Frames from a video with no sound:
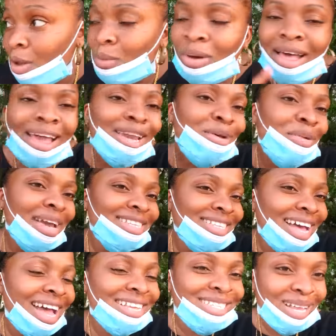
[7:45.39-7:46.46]
Well,
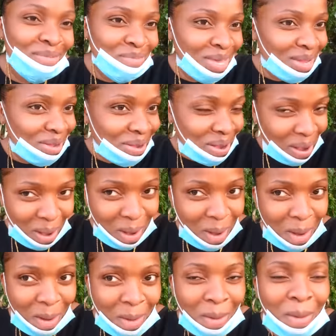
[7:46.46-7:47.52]
anyways, guys, let me
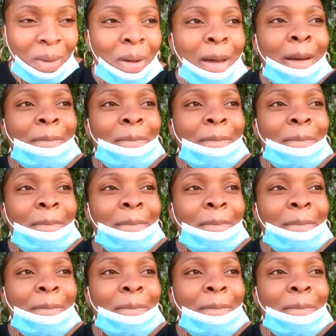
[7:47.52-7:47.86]
go.